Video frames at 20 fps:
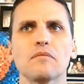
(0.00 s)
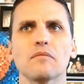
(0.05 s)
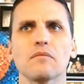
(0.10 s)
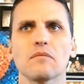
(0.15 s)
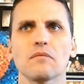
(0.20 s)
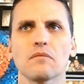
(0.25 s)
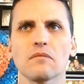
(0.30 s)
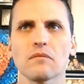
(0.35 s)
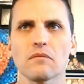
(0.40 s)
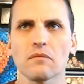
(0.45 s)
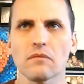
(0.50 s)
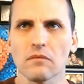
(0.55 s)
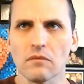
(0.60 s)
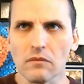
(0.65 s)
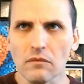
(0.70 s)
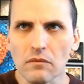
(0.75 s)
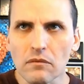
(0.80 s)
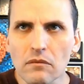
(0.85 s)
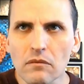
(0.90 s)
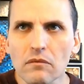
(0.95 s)

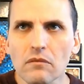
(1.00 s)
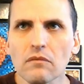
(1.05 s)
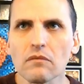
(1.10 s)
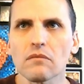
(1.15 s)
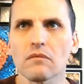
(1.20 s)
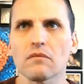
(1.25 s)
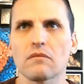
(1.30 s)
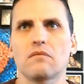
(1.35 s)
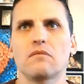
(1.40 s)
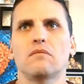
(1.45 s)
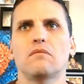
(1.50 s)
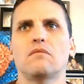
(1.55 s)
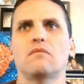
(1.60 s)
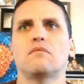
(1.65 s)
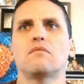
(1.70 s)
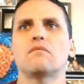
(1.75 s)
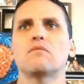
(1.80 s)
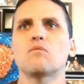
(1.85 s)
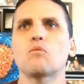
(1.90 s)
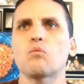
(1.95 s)

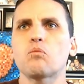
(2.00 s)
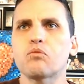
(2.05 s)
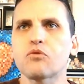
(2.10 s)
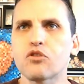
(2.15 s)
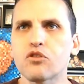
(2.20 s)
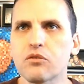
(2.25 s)
[no speech]